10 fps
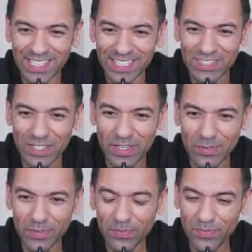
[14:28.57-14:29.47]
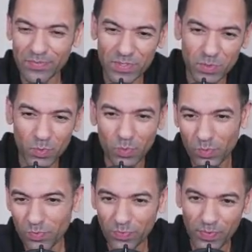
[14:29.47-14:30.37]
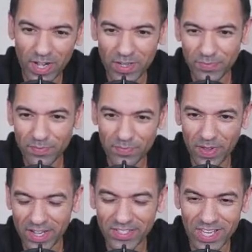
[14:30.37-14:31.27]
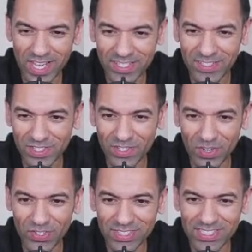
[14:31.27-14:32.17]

So another 30 seconds to go.